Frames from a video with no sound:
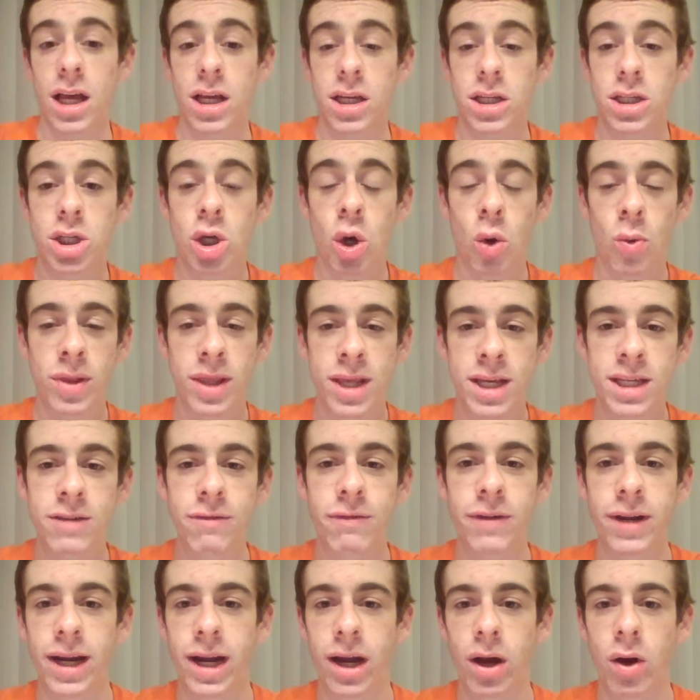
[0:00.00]
So in this
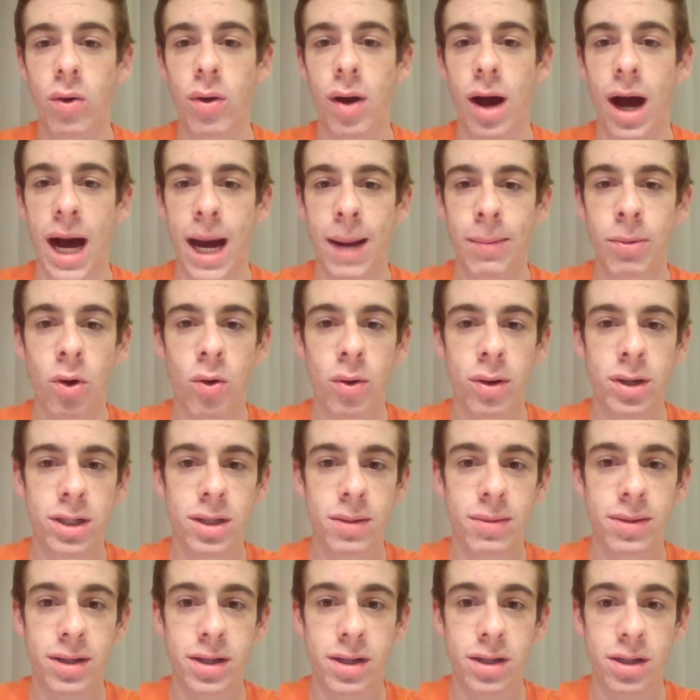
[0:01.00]
video, I'm going
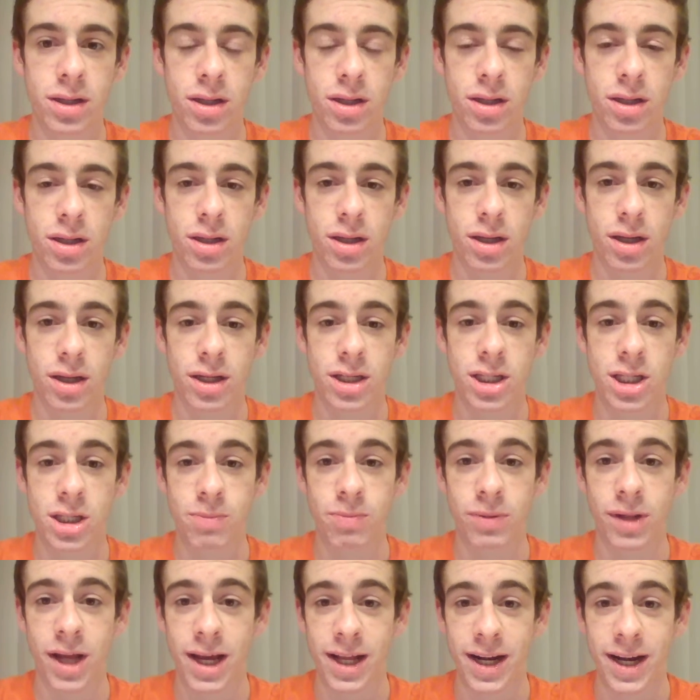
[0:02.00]
to be
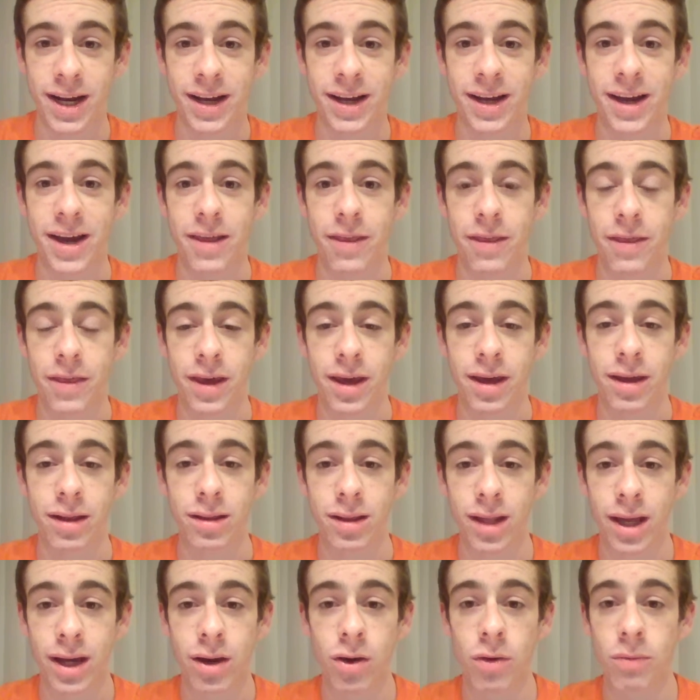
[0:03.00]
explaining the
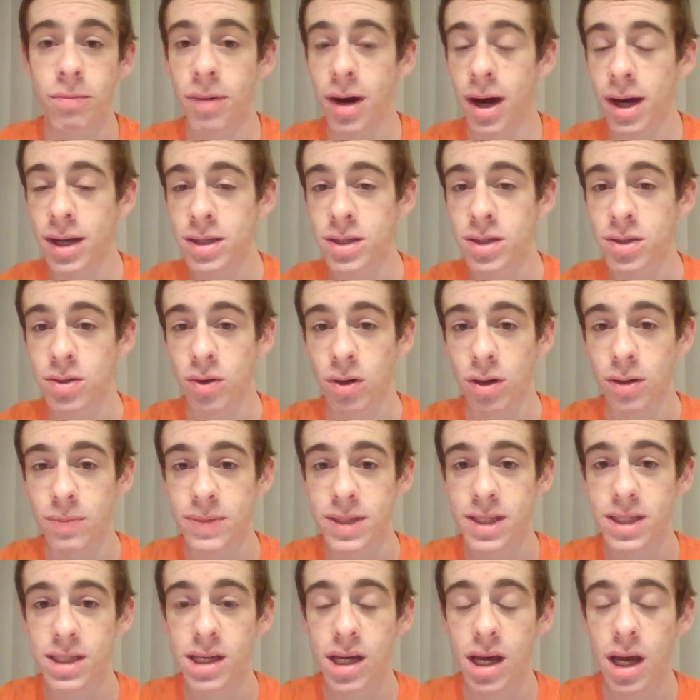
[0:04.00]
LEGO Mindstorm.
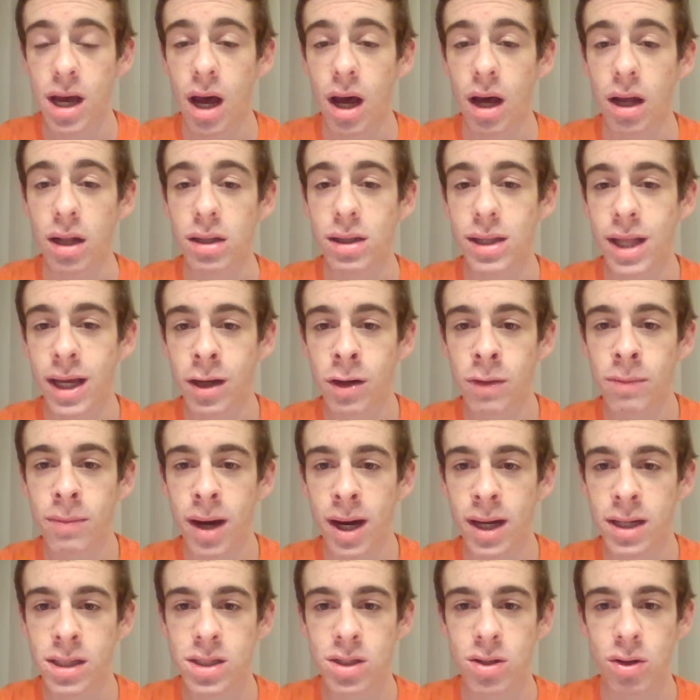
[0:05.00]
LEGO
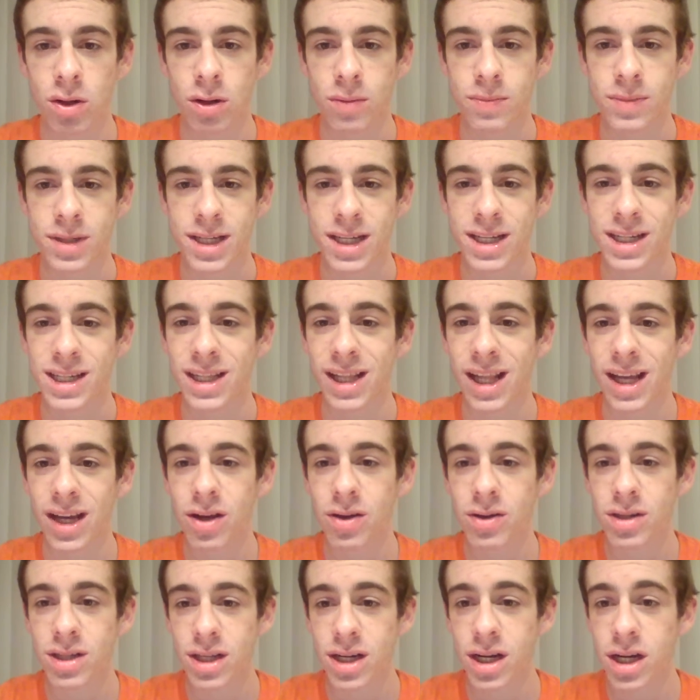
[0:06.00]
Mindstorms is
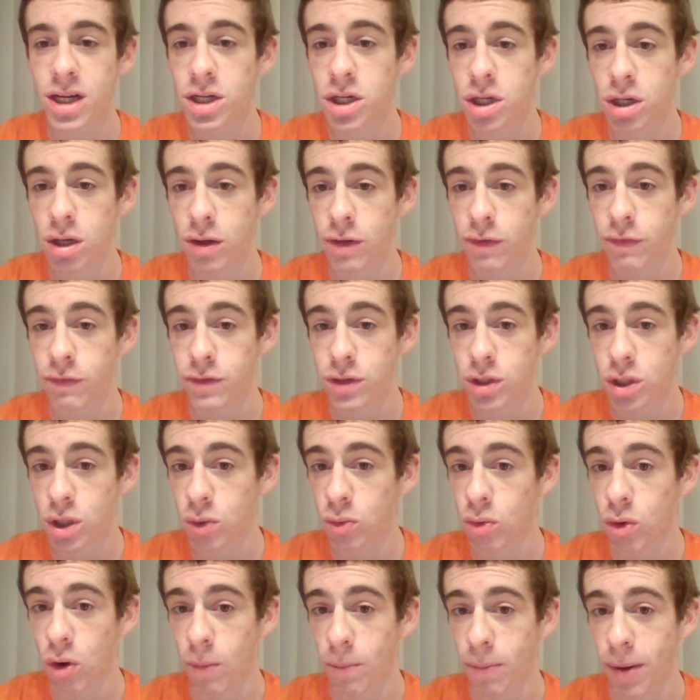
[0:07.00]
LEGO's initiative to
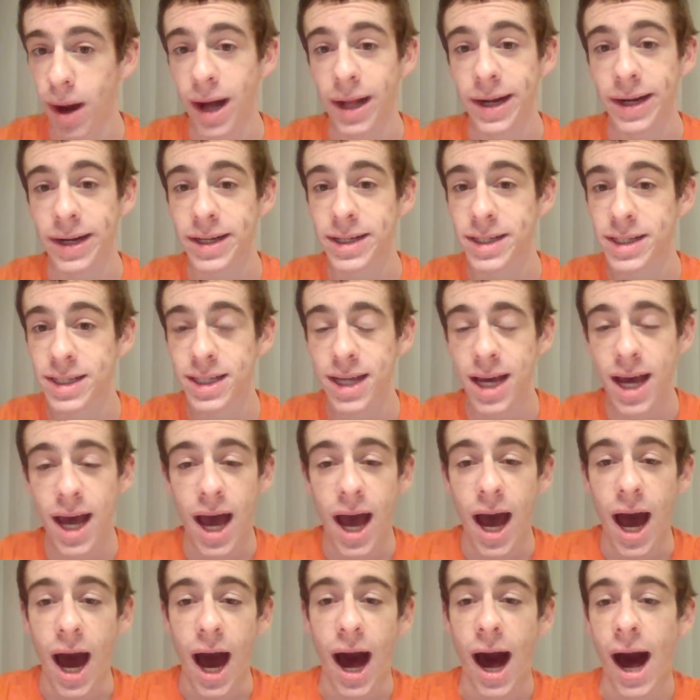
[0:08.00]
robotics.
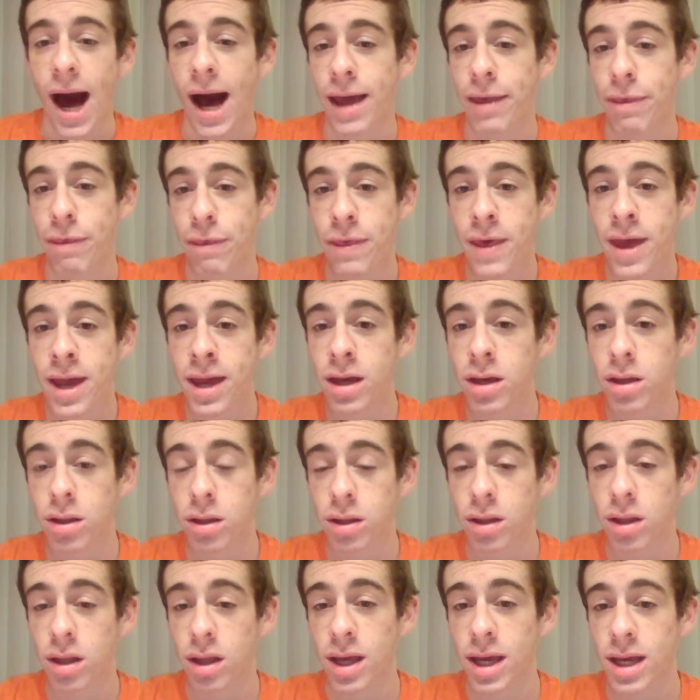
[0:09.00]
I think
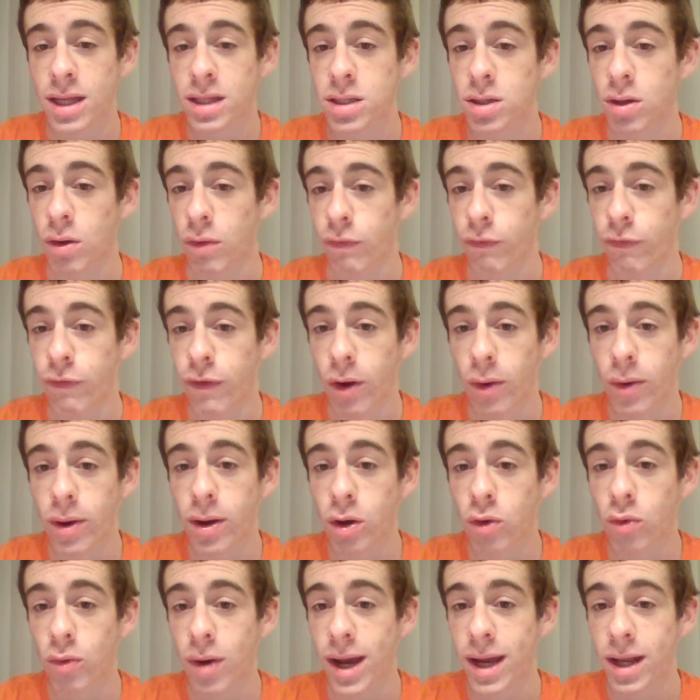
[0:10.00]
it's a very
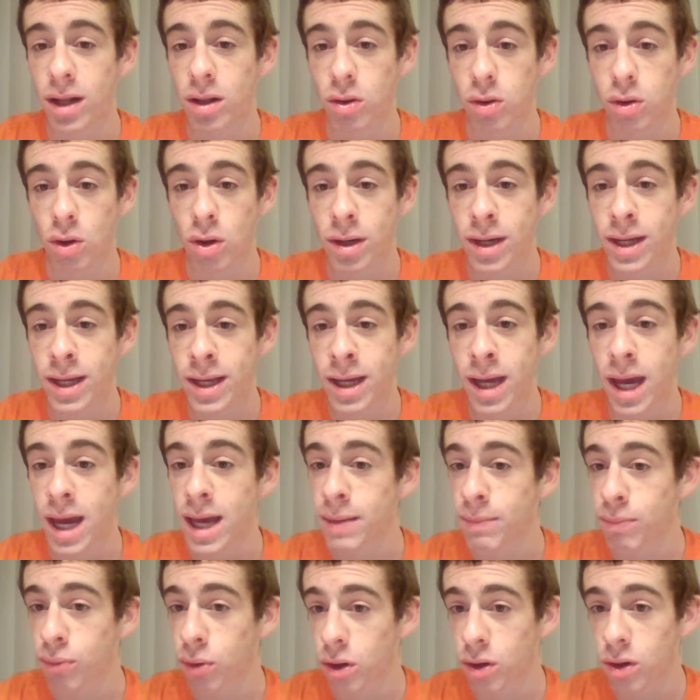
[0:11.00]
great learning
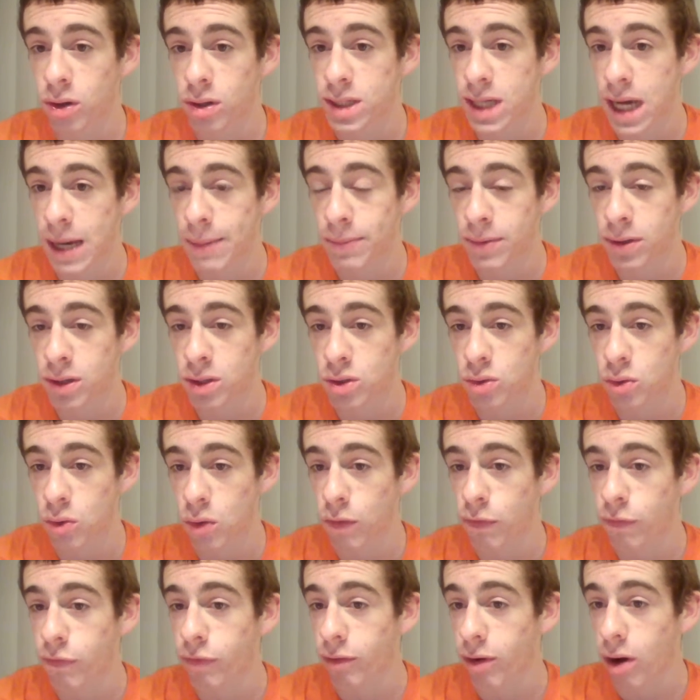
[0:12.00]
and prototyping
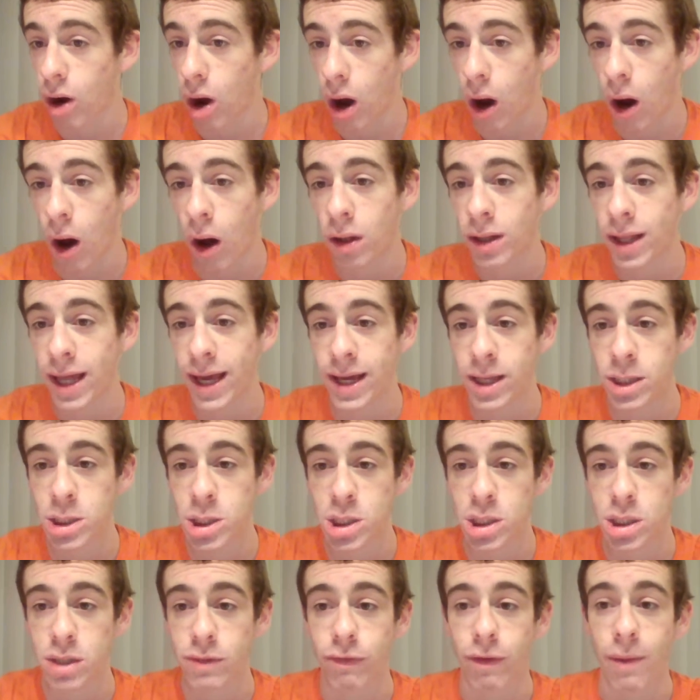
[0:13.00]
tool for all
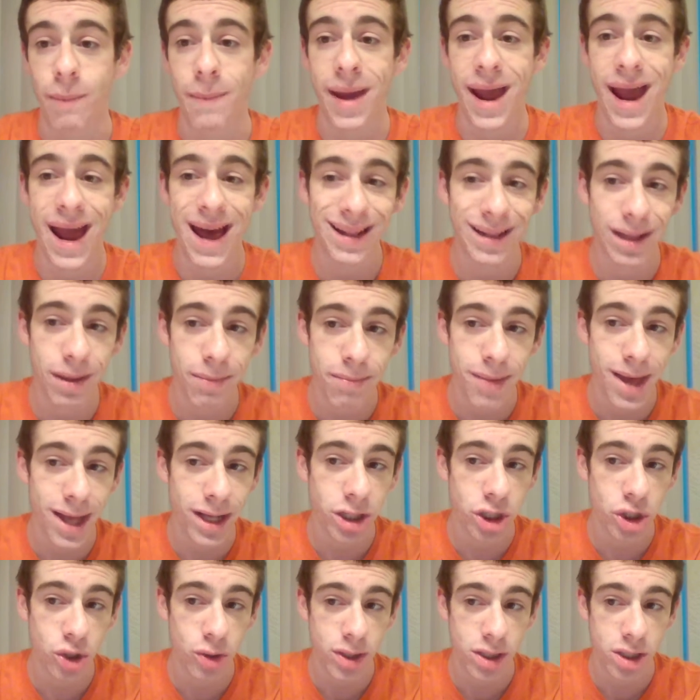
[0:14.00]
ages from
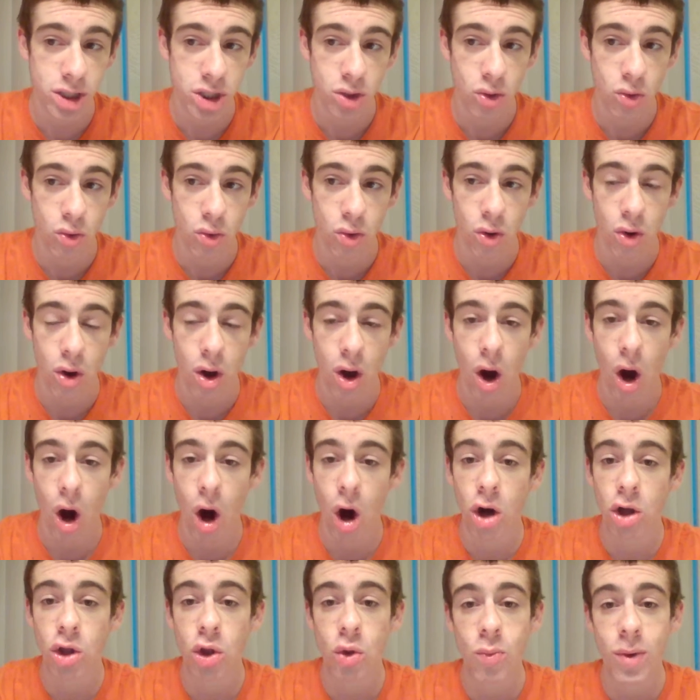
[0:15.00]
elementary school
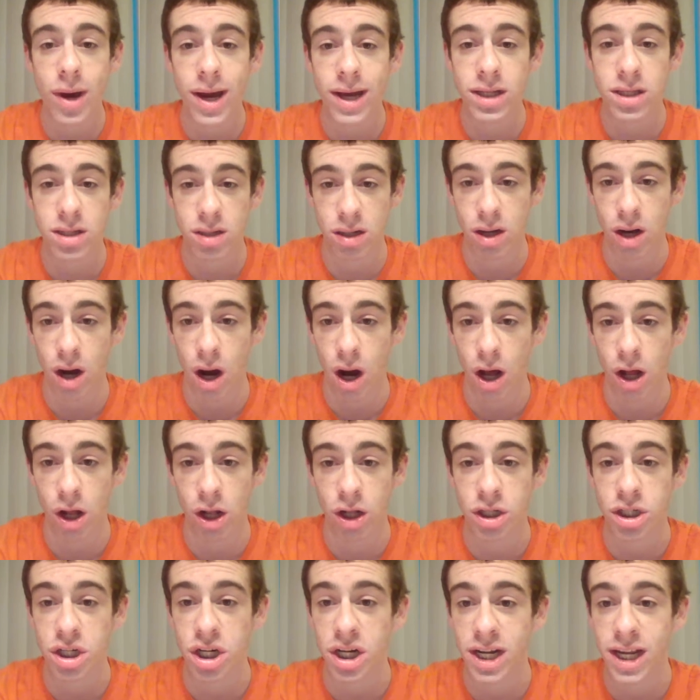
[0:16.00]
all the way to
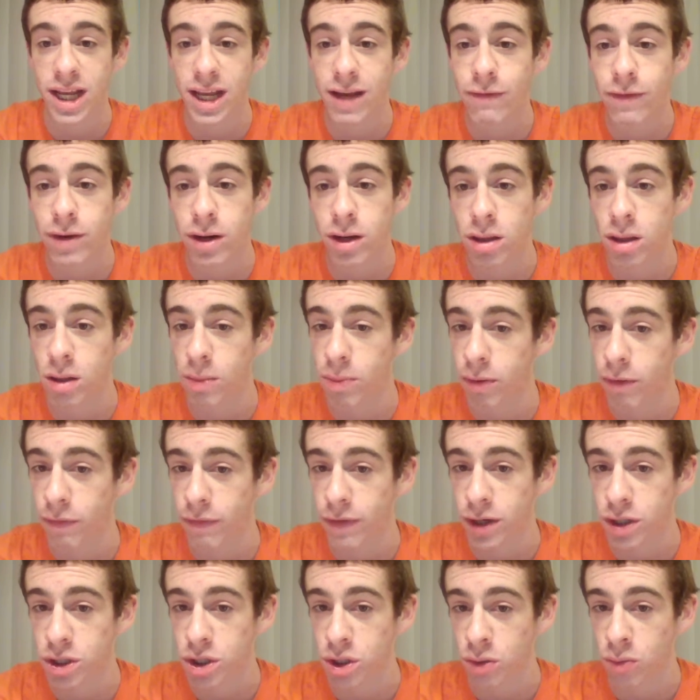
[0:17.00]
college and even in the
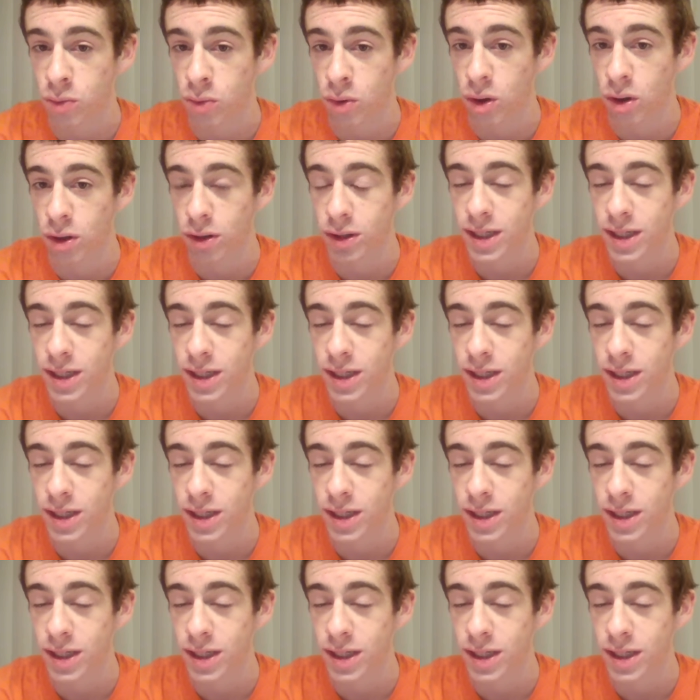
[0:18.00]
professional world.